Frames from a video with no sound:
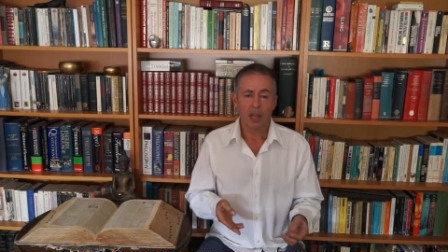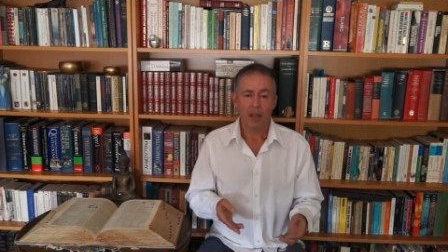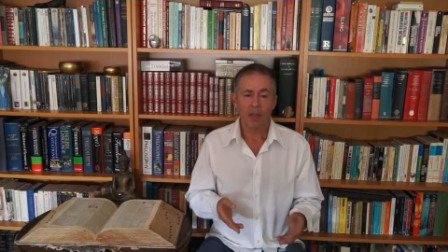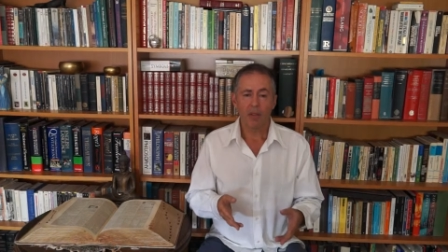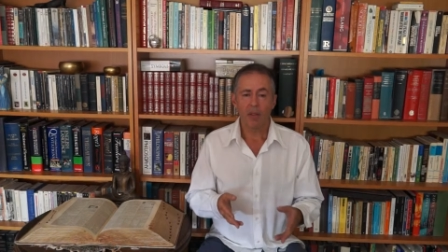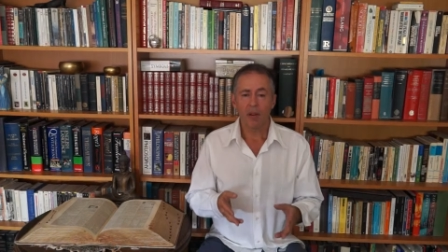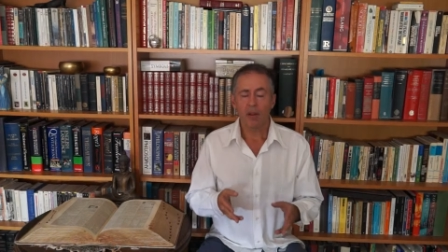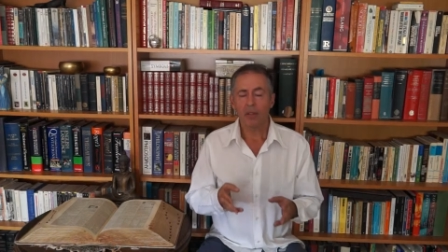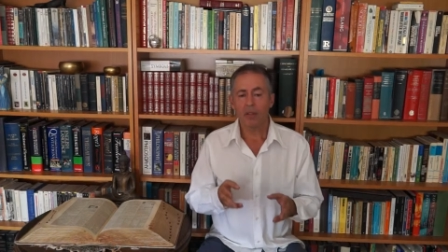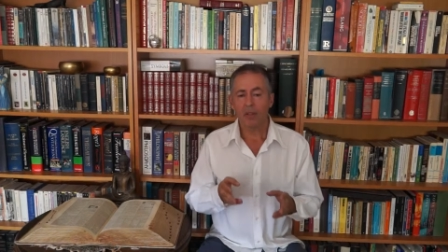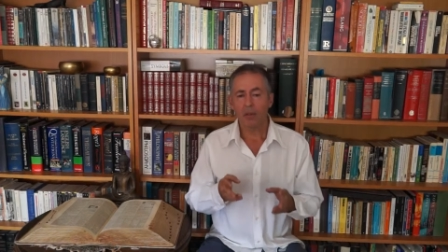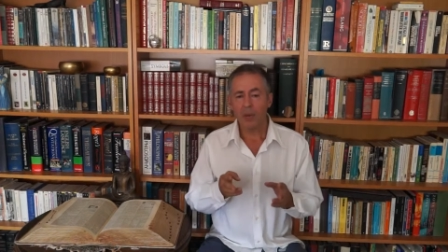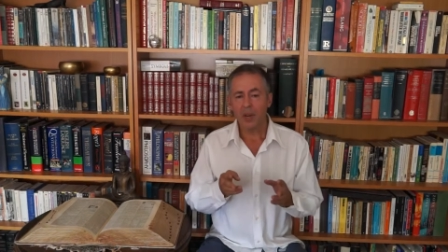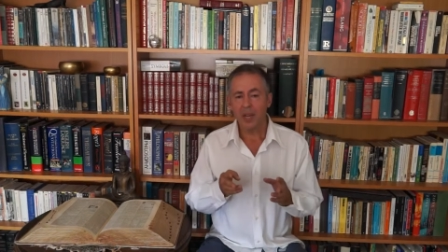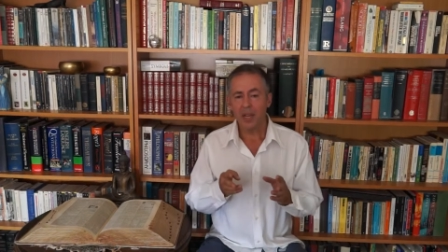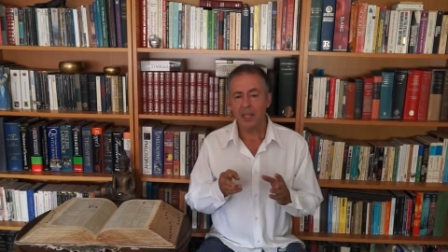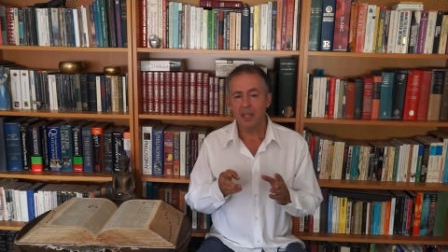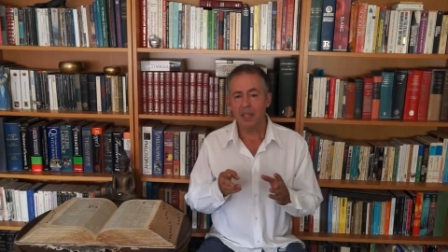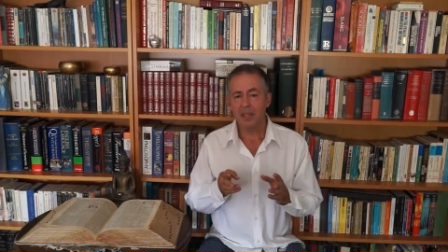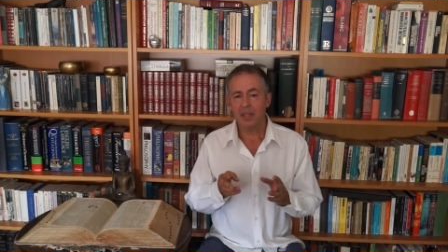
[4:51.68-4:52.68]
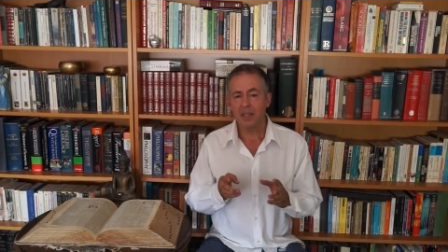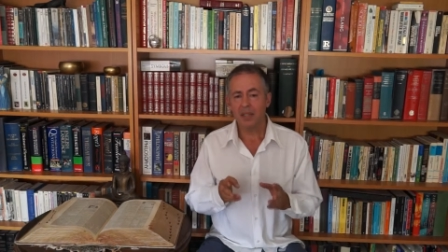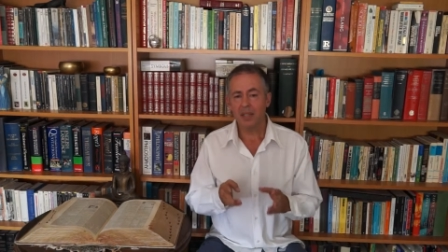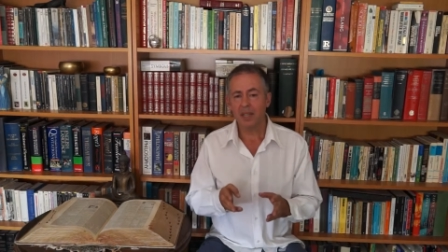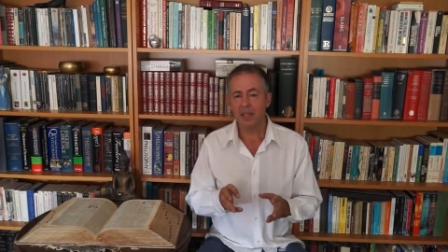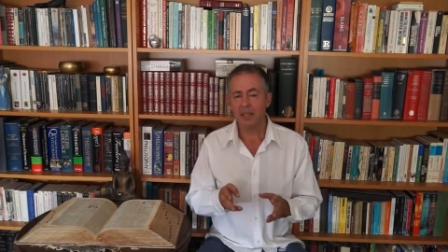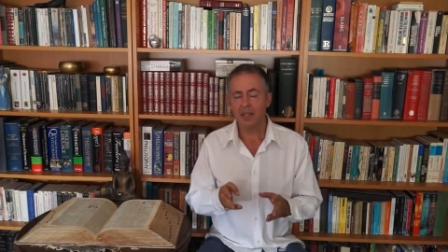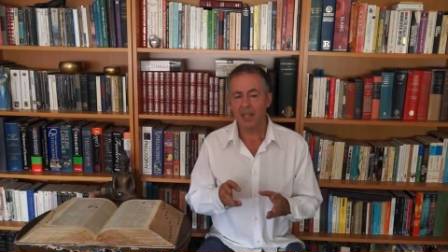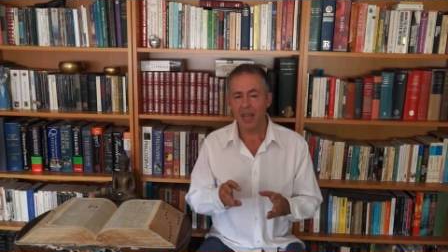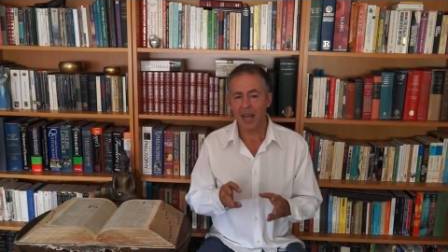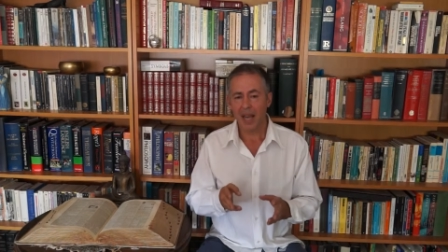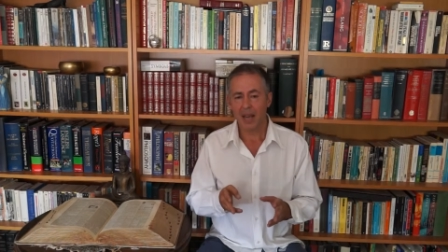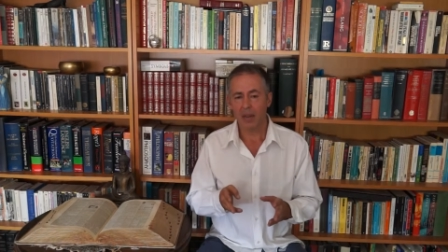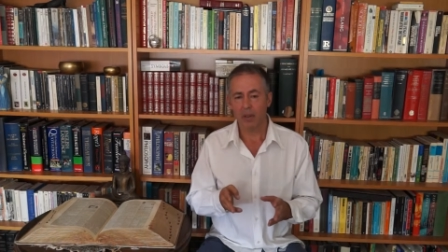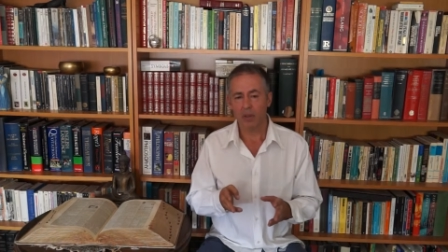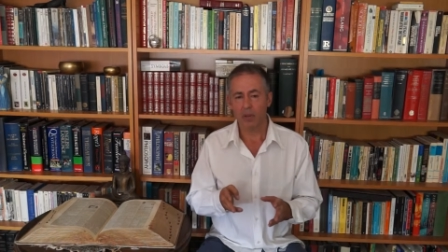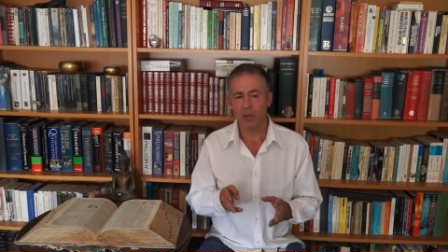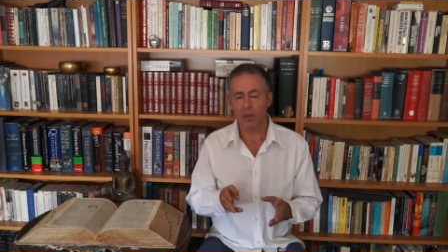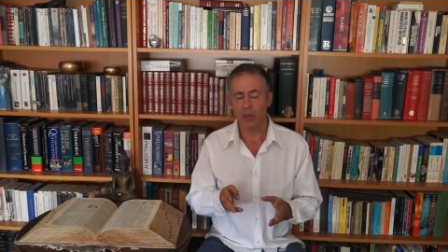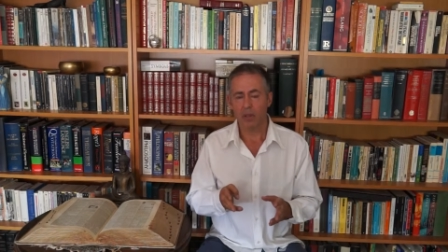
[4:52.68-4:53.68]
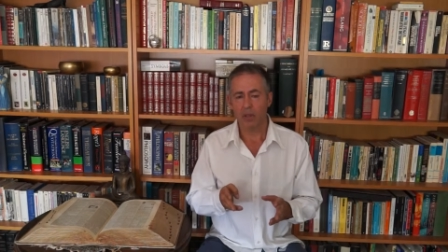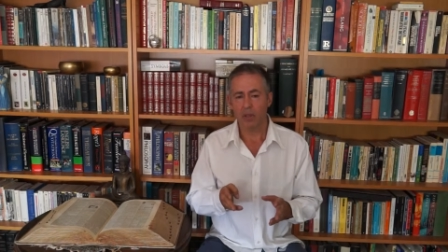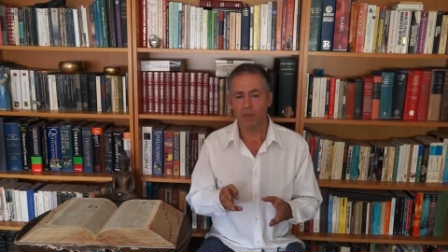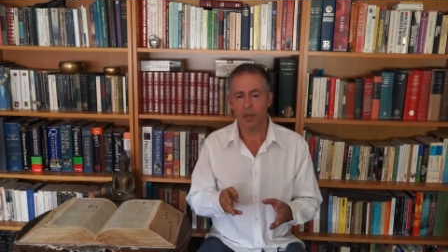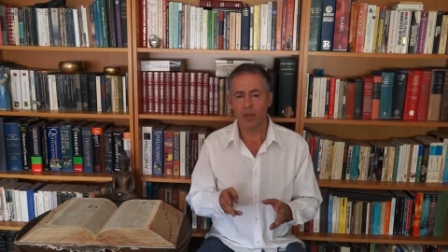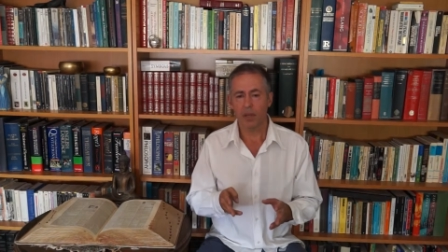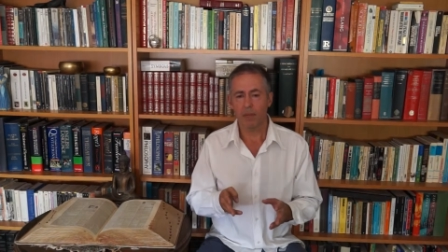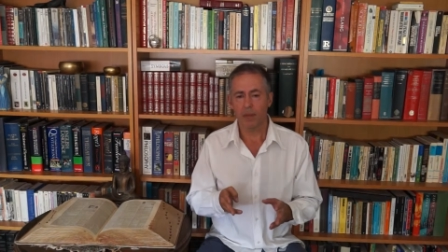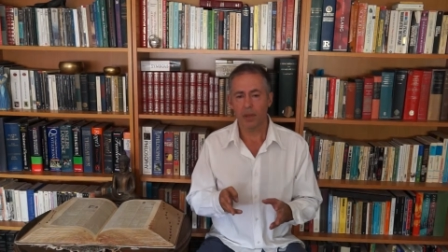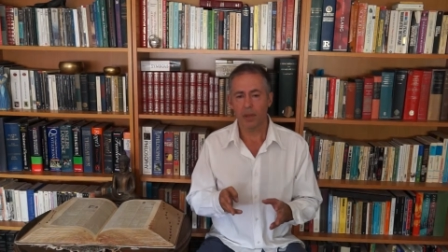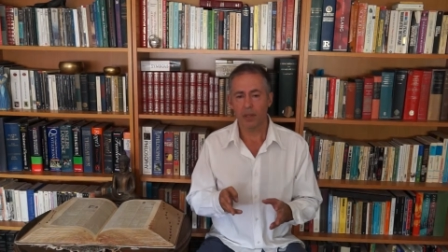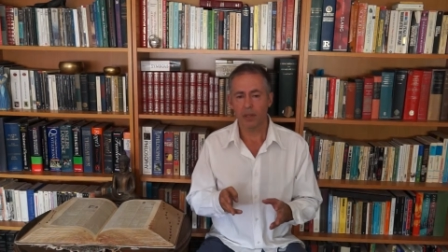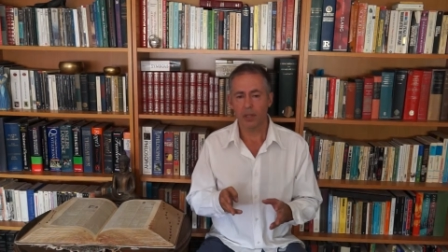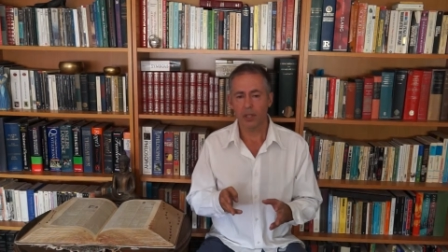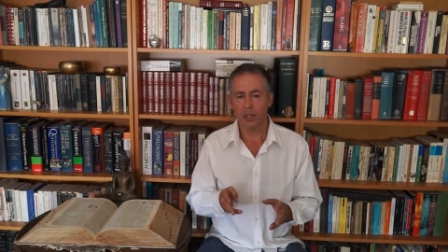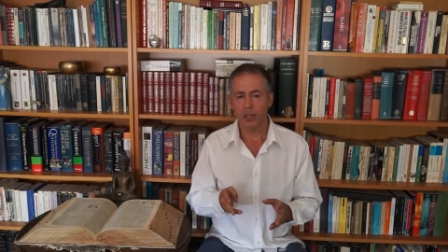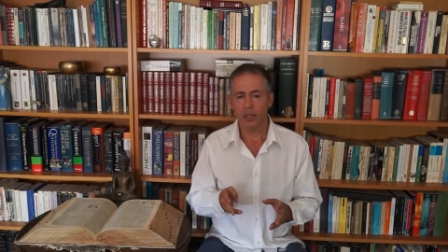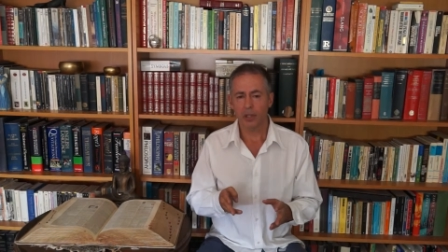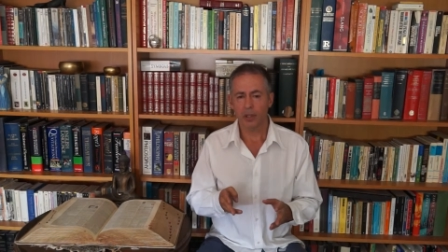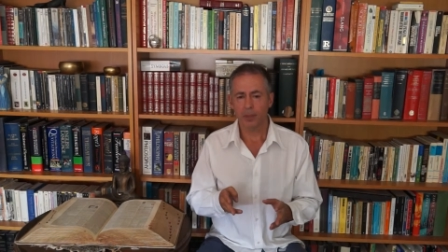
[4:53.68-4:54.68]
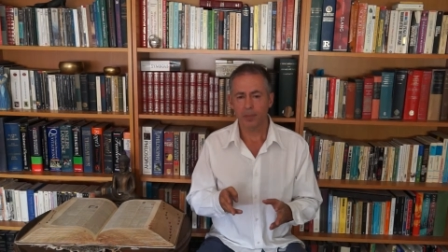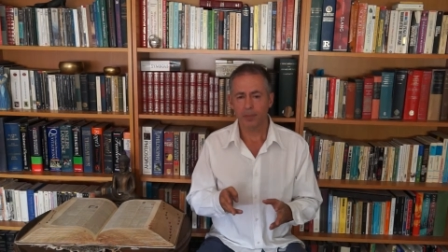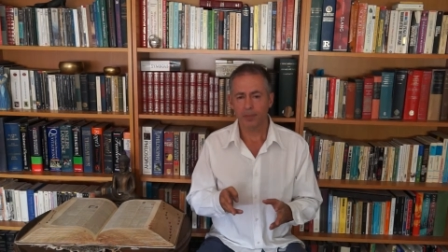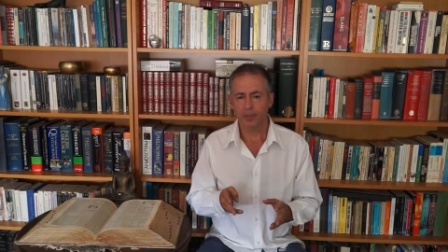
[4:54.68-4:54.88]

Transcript: There are 3 distinct categories of etymologies.